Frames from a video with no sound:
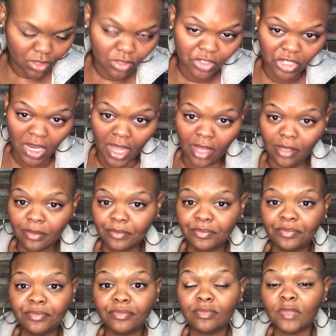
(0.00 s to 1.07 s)
Child,
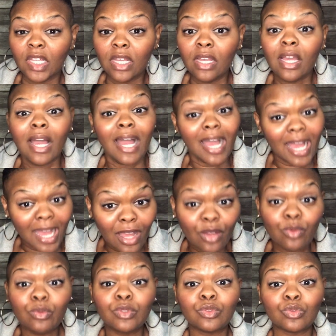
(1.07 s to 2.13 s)
I
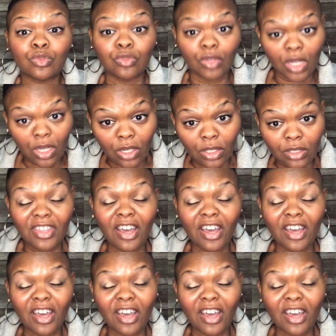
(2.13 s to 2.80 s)
was wrong.